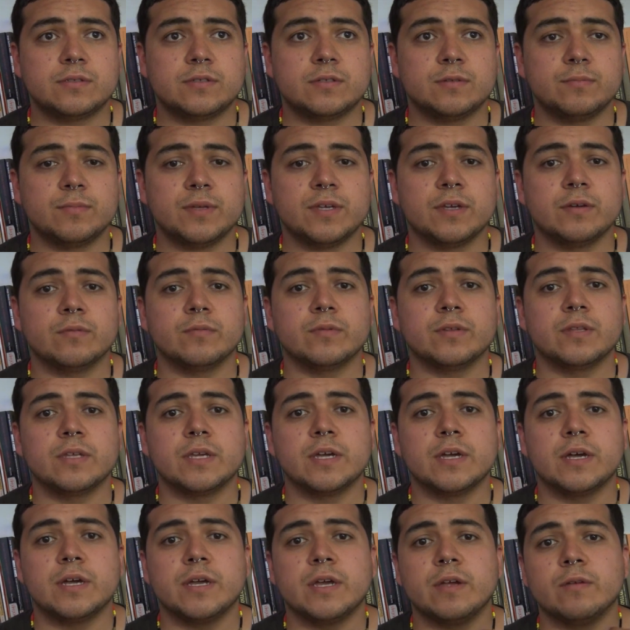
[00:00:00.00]
to me, it
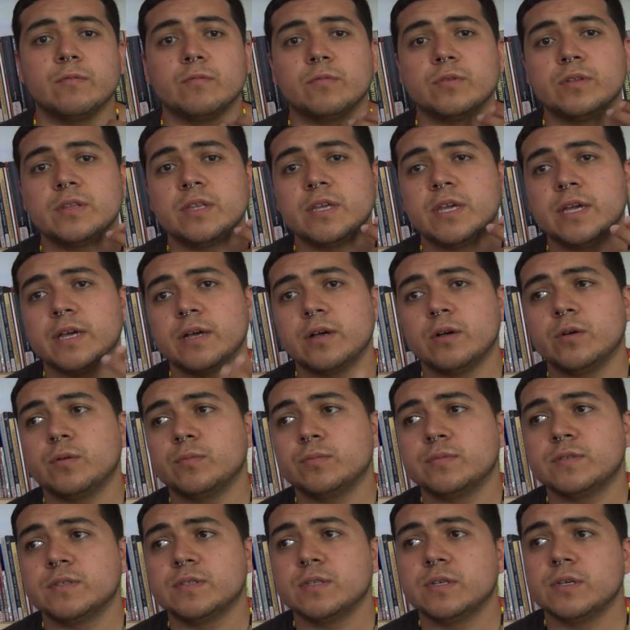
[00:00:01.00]
really it really
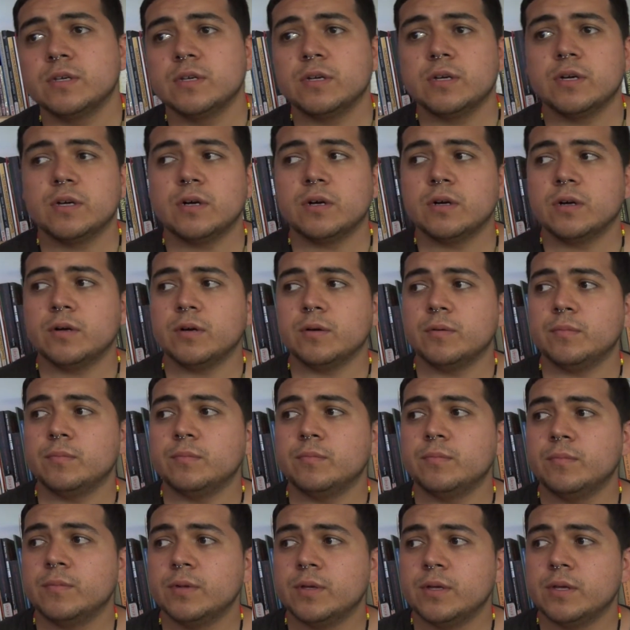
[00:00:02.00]
helped
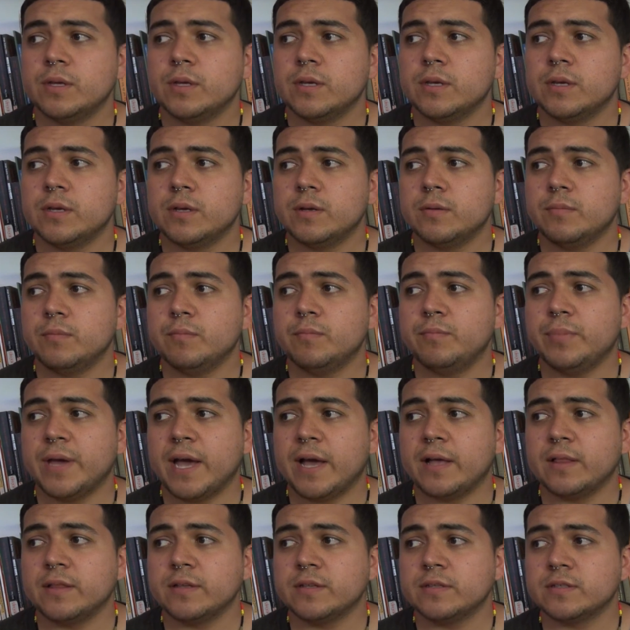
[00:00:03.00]
um,
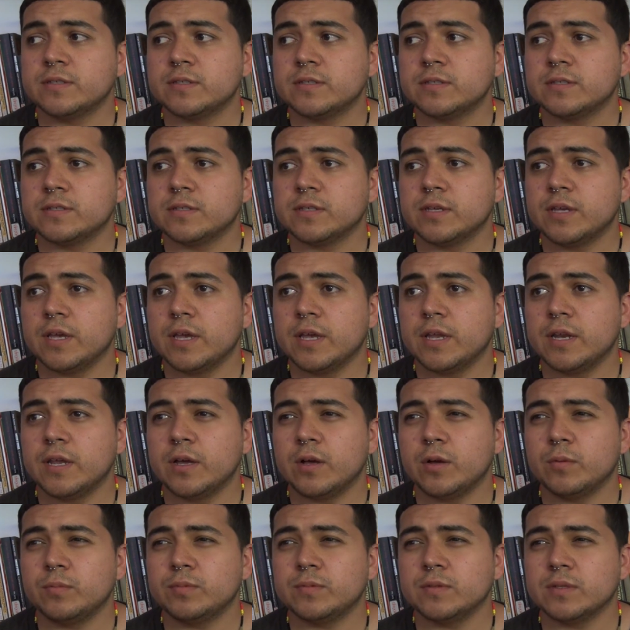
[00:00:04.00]
balance and
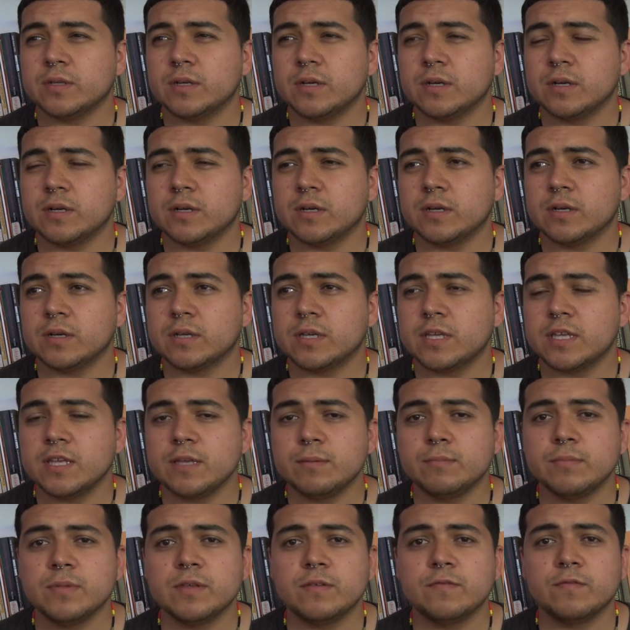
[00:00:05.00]
helped uh,
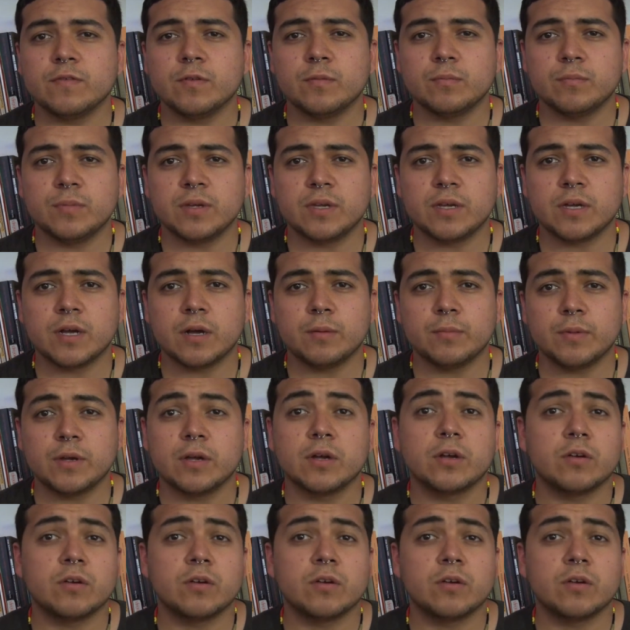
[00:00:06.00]
keep me from becoming